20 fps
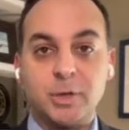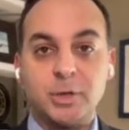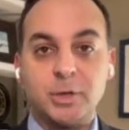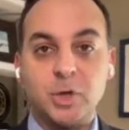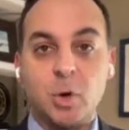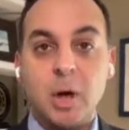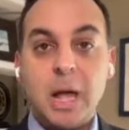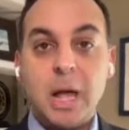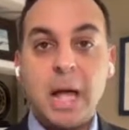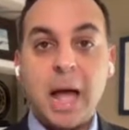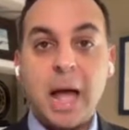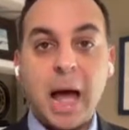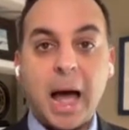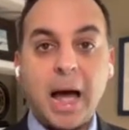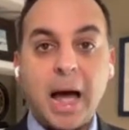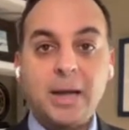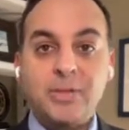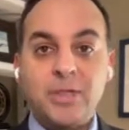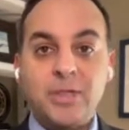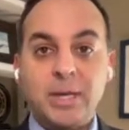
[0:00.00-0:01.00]
So
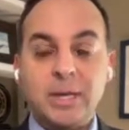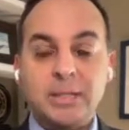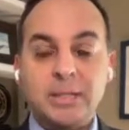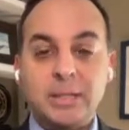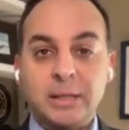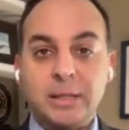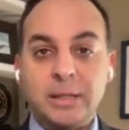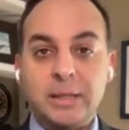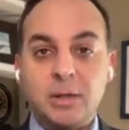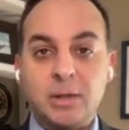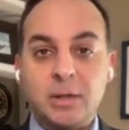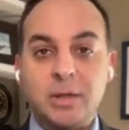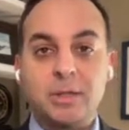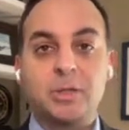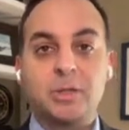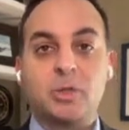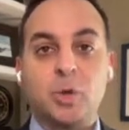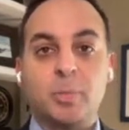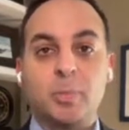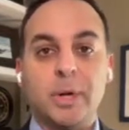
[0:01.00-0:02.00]
I think it's a little
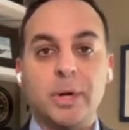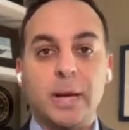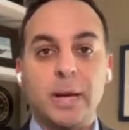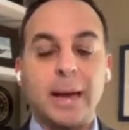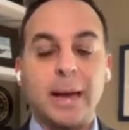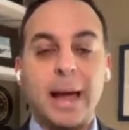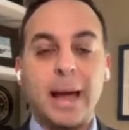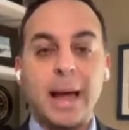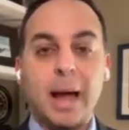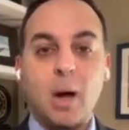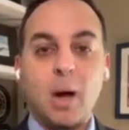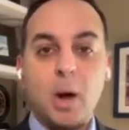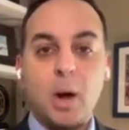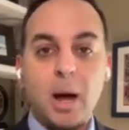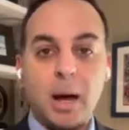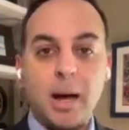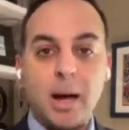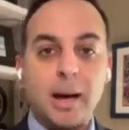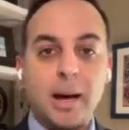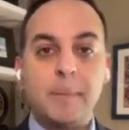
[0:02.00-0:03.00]
exuberant on how
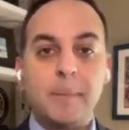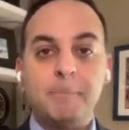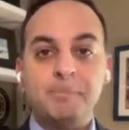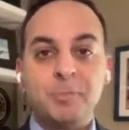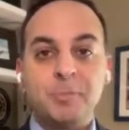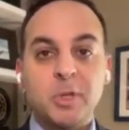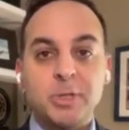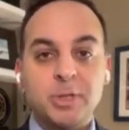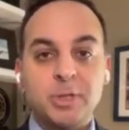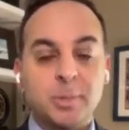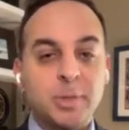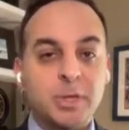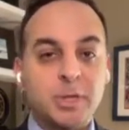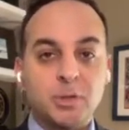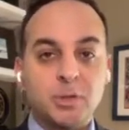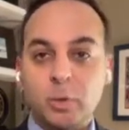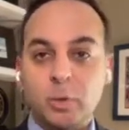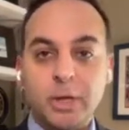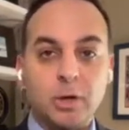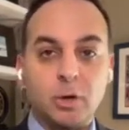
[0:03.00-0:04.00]
high some of
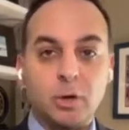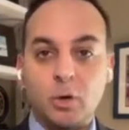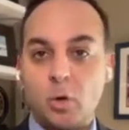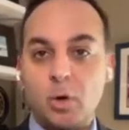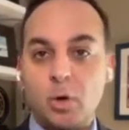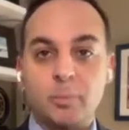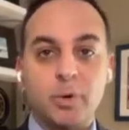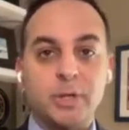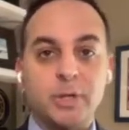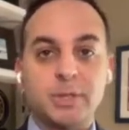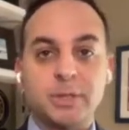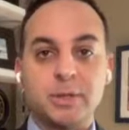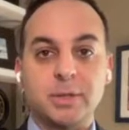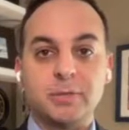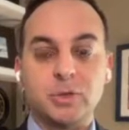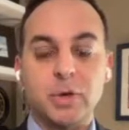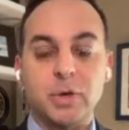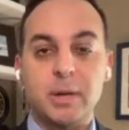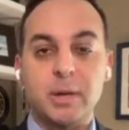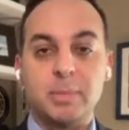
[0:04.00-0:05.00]
these wheat or corn prices
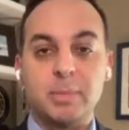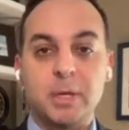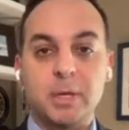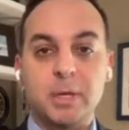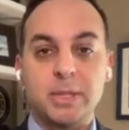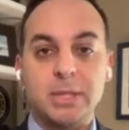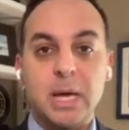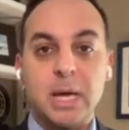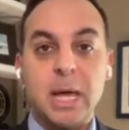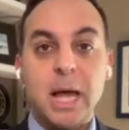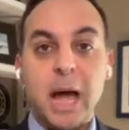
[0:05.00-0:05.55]
have traded, because